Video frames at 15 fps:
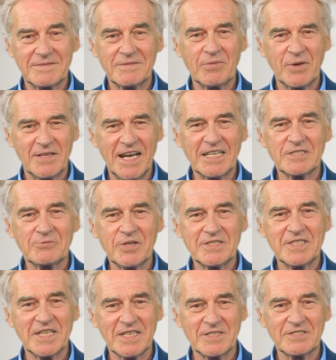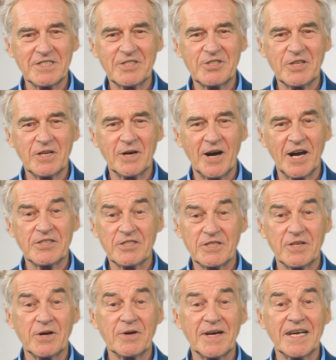With expertise in
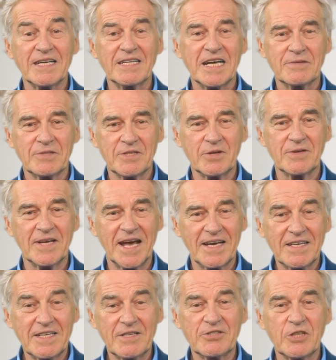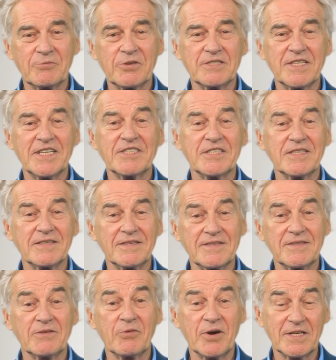geological and chemical data interpretation,
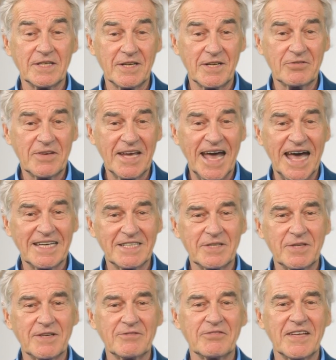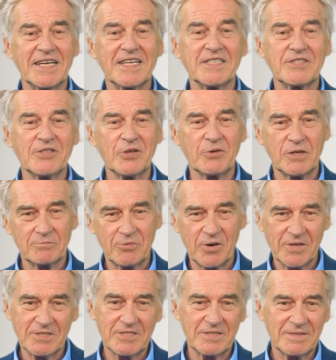we deliver accurate Phase 2
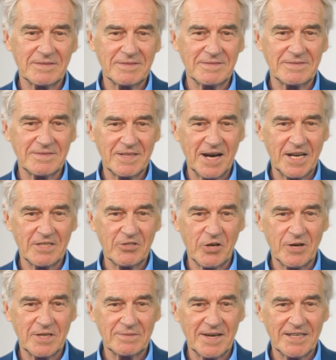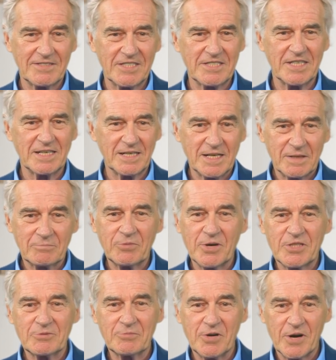reports. Our drilling methods include
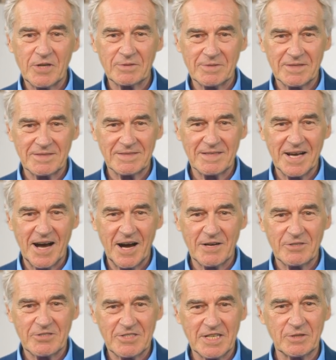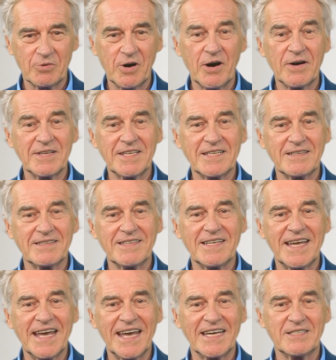push probe, hollow stem auger,
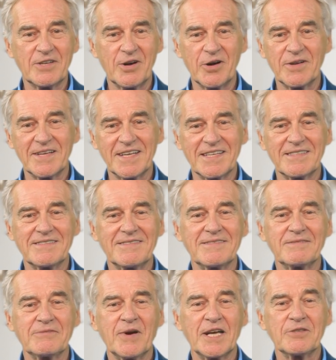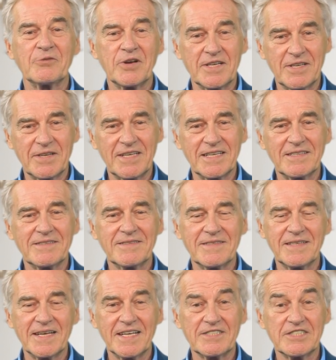hand auger, mud rotary,
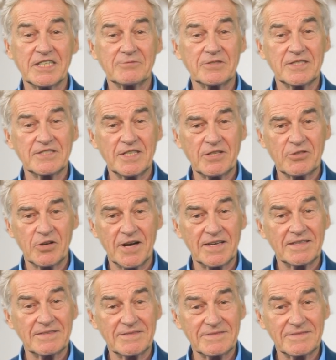and CPT drilling.